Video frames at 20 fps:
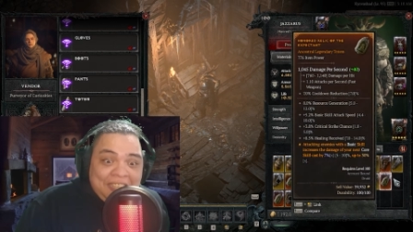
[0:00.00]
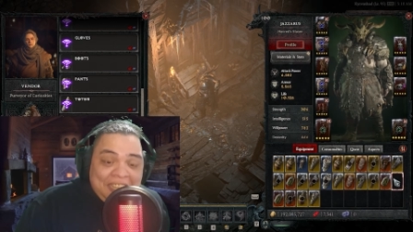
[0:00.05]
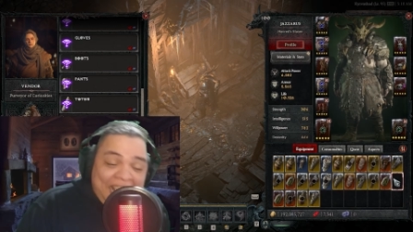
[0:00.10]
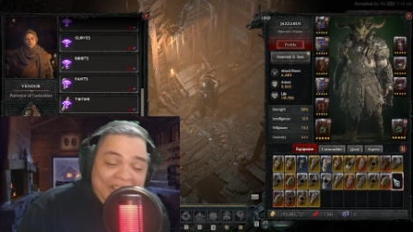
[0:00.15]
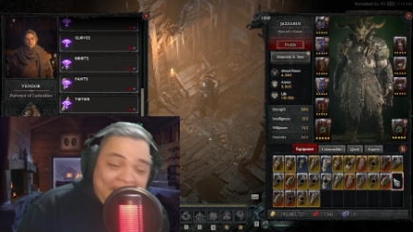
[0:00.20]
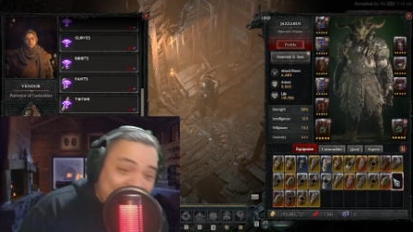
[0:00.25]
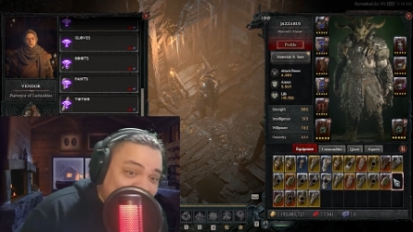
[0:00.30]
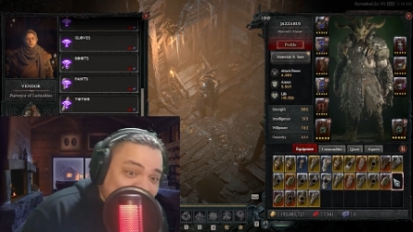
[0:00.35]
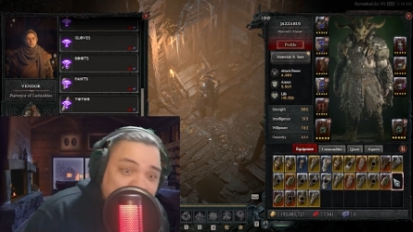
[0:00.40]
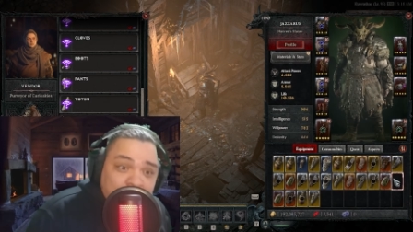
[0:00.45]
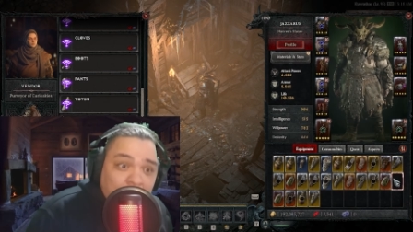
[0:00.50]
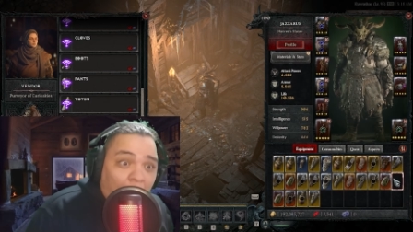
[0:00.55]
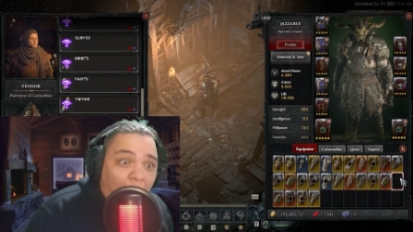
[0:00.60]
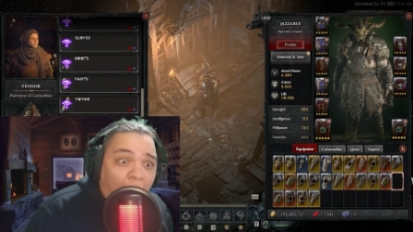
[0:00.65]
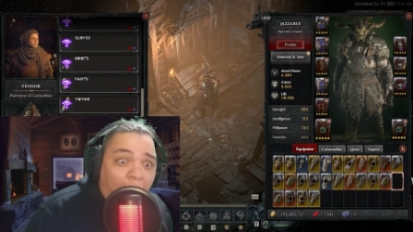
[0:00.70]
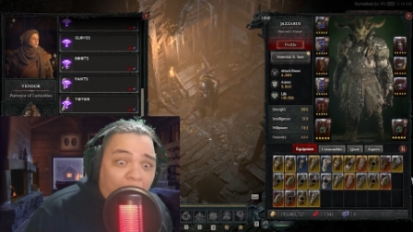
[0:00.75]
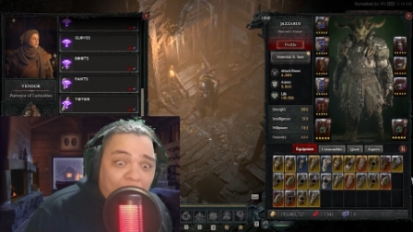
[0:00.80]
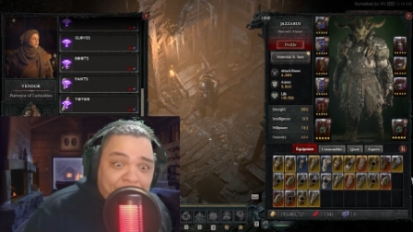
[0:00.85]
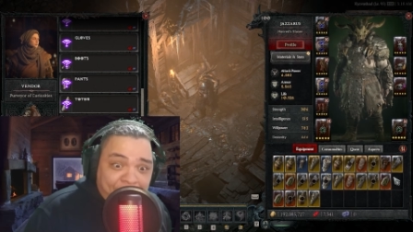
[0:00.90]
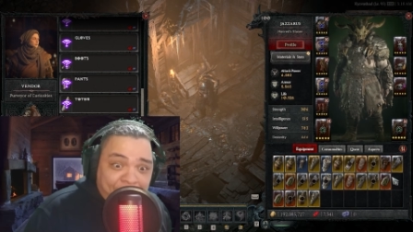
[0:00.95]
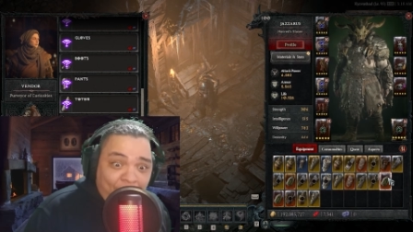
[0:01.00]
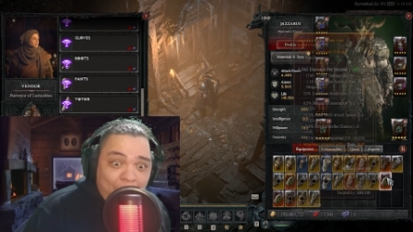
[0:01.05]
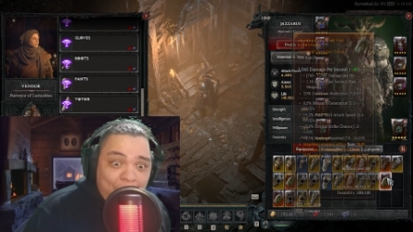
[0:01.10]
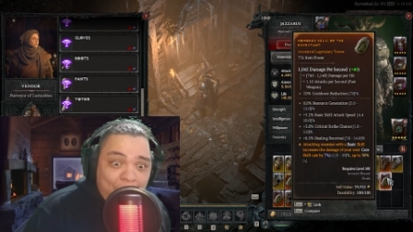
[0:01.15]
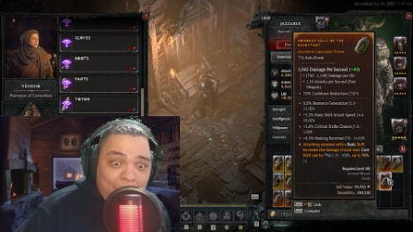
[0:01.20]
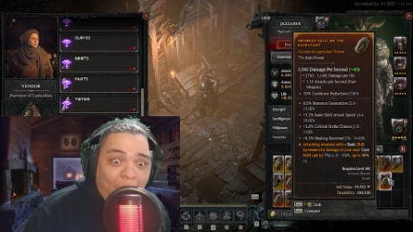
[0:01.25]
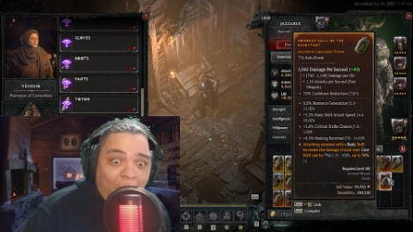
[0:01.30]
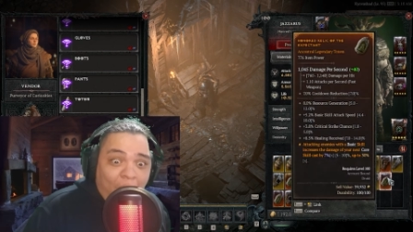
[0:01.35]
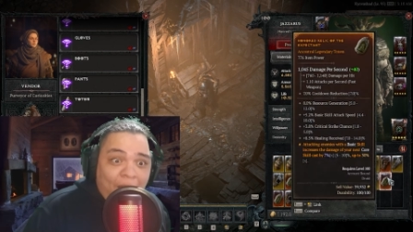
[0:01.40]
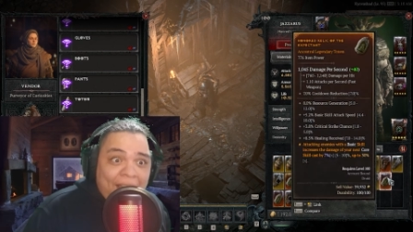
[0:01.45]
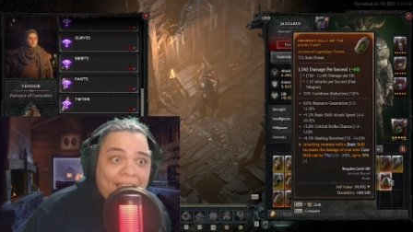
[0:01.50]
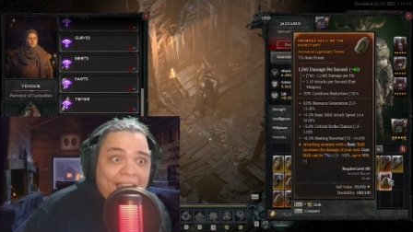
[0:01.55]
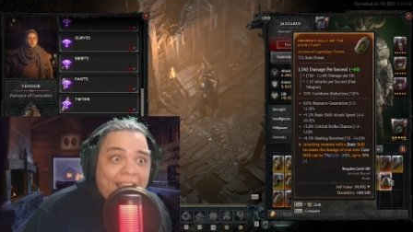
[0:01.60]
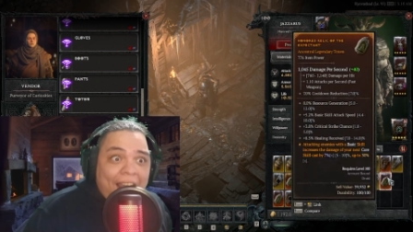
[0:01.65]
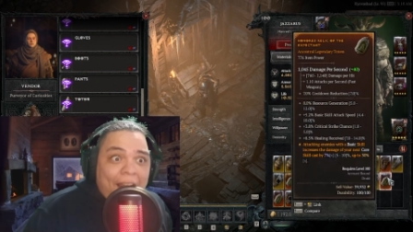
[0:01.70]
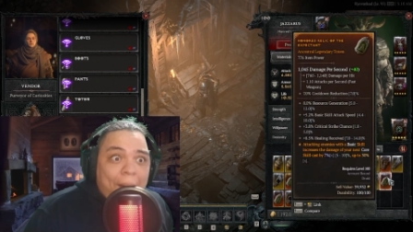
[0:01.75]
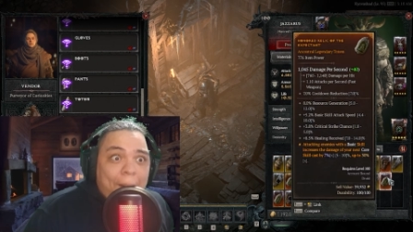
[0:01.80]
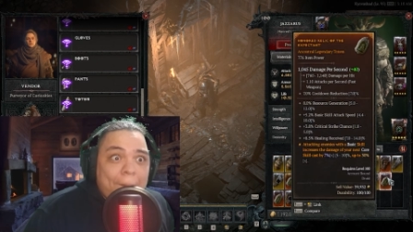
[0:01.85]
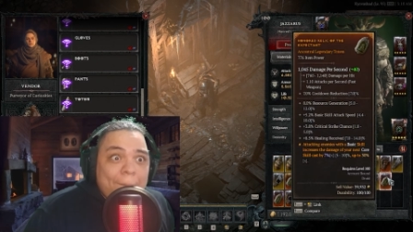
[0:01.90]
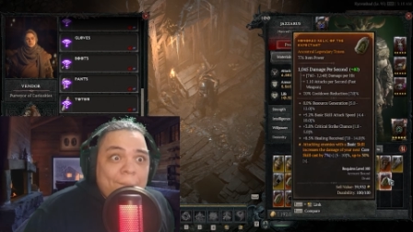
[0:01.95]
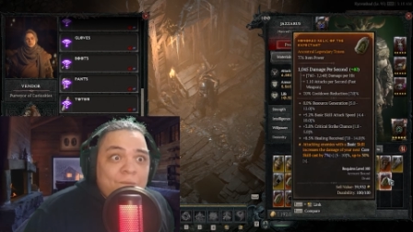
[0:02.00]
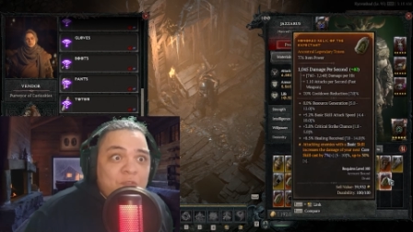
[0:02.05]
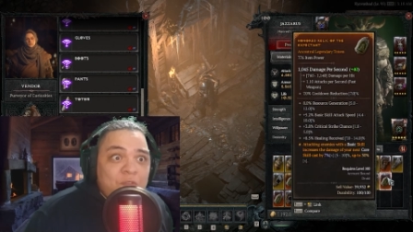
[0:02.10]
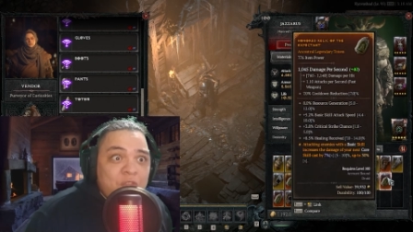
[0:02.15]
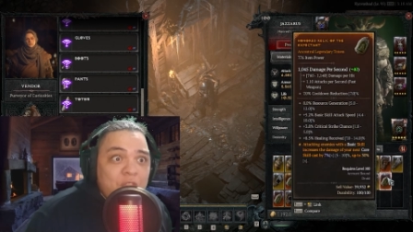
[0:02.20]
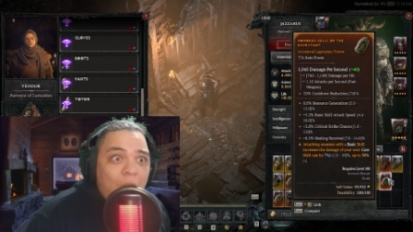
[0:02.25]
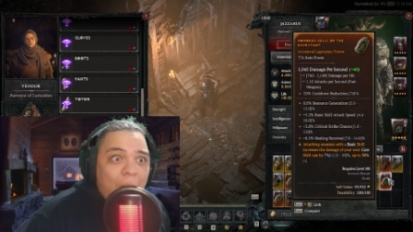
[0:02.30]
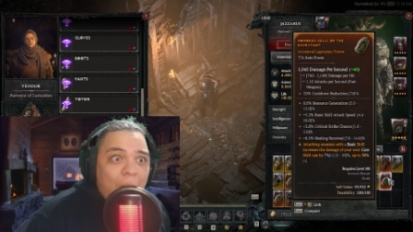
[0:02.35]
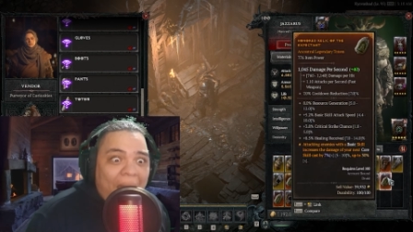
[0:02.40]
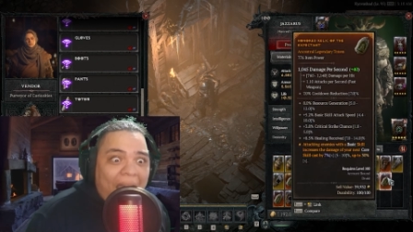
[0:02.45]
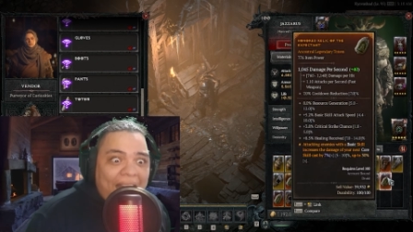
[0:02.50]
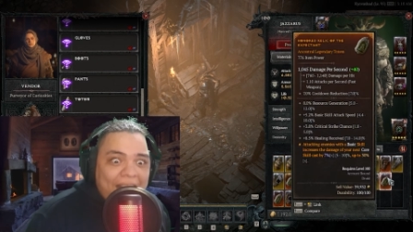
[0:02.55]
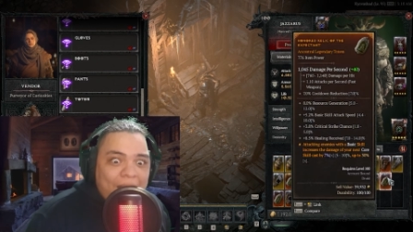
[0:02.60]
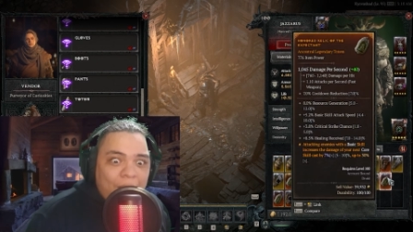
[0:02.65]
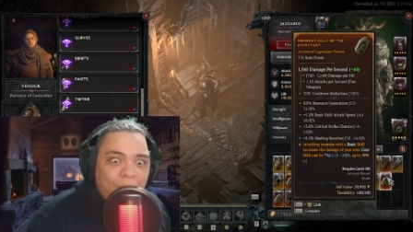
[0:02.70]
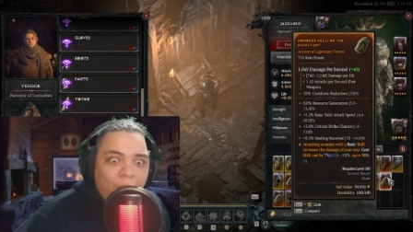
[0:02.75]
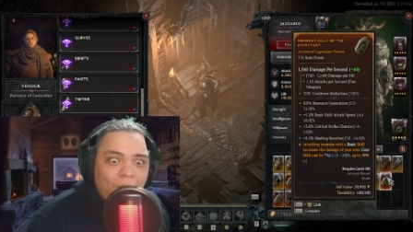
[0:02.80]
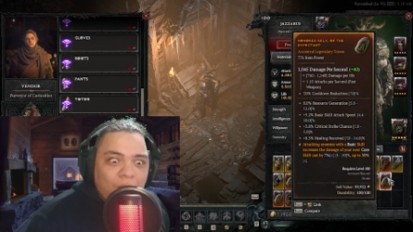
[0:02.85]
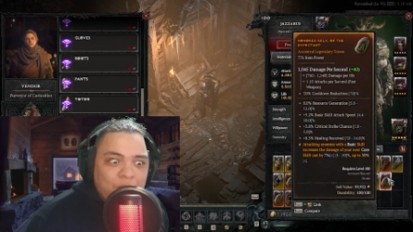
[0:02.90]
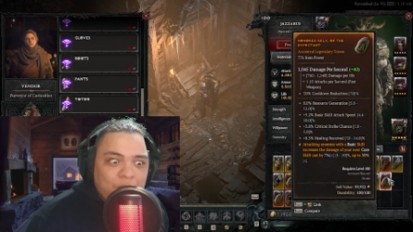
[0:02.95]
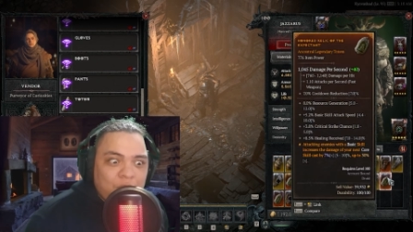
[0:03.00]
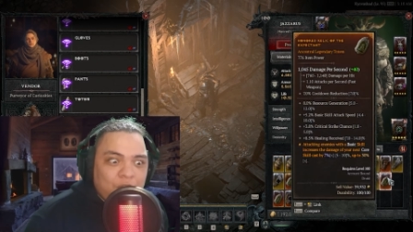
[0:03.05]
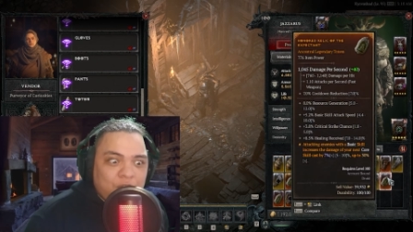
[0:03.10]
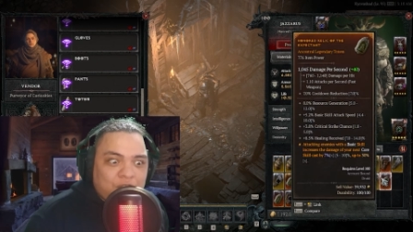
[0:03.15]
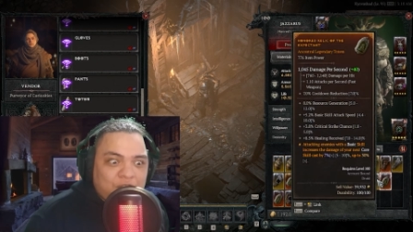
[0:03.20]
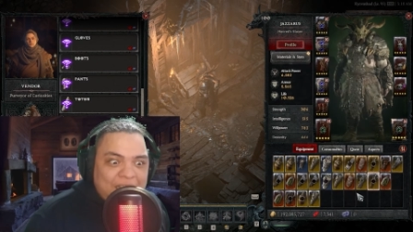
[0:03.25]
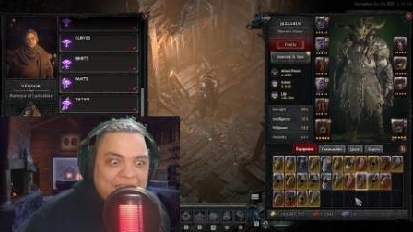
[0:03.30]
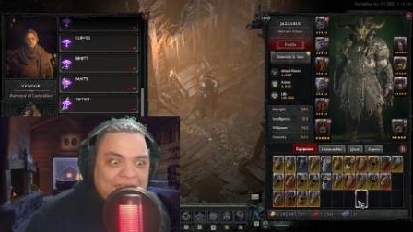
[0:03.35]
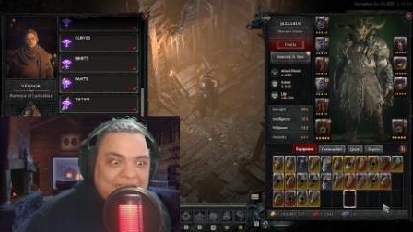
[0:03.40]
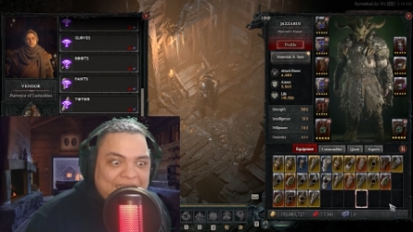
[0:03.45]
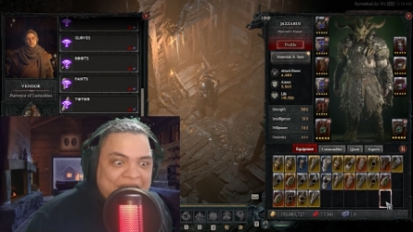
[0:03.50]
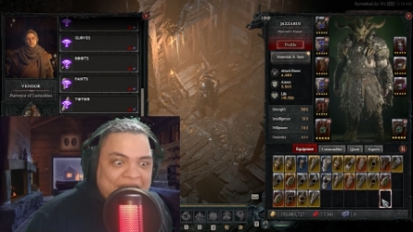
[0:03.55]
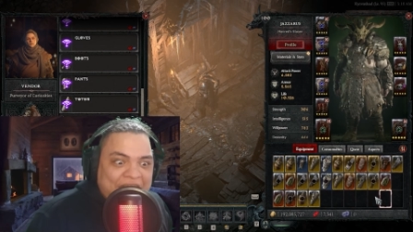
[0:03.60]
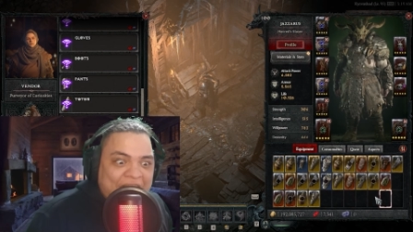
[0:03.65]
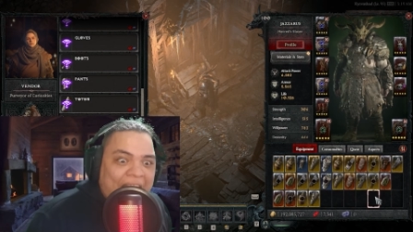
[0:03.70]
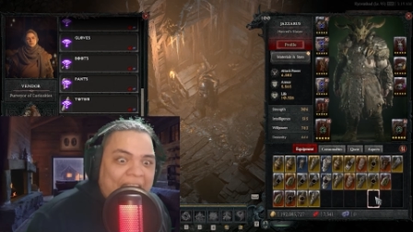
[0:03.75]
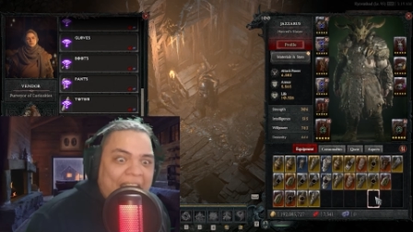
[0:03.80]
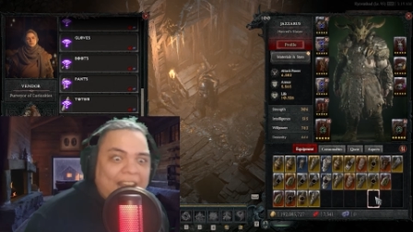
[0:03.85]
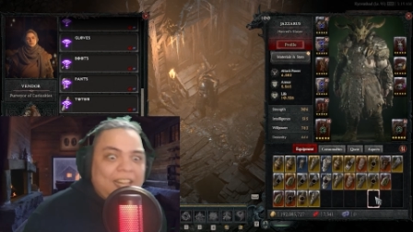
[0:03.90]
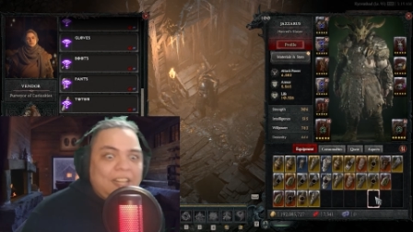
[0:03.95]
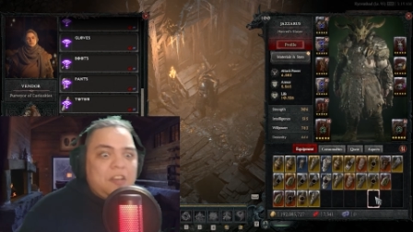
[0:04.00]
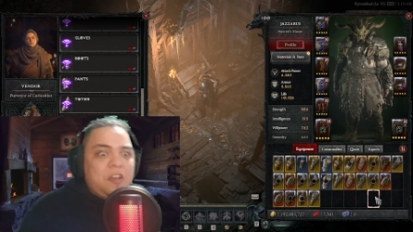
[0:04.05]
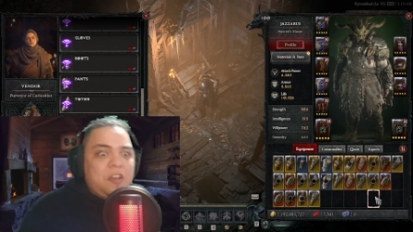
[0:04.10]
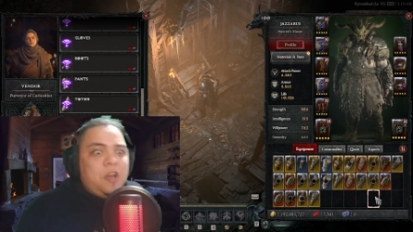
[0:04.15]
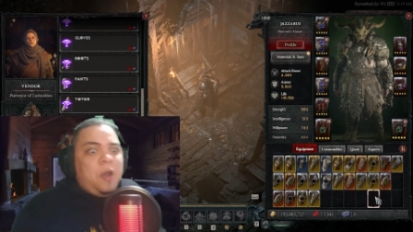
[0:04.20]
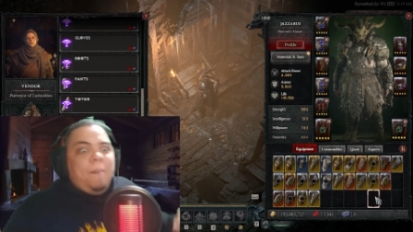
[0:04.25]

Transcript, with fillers: It is awful, brother! Nobody would use this shit!